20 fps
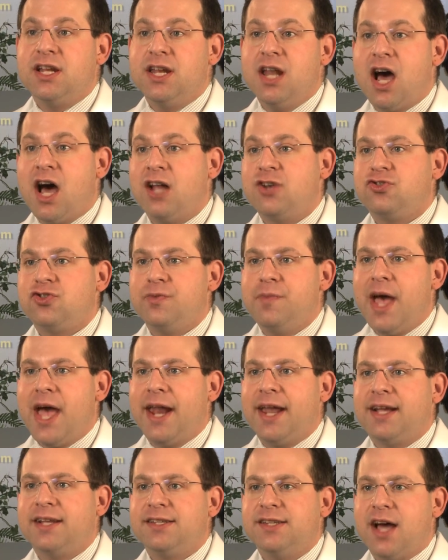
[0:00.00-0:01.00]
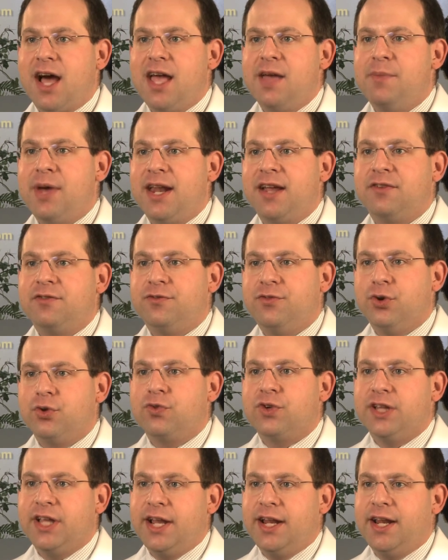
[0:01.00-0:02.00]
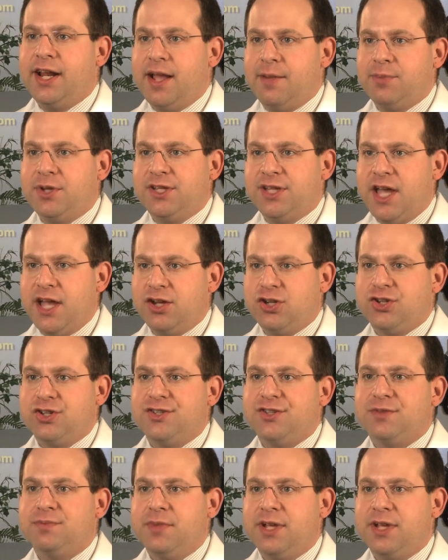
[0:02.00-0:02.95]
non-traumatic diabetic foot-related amputations,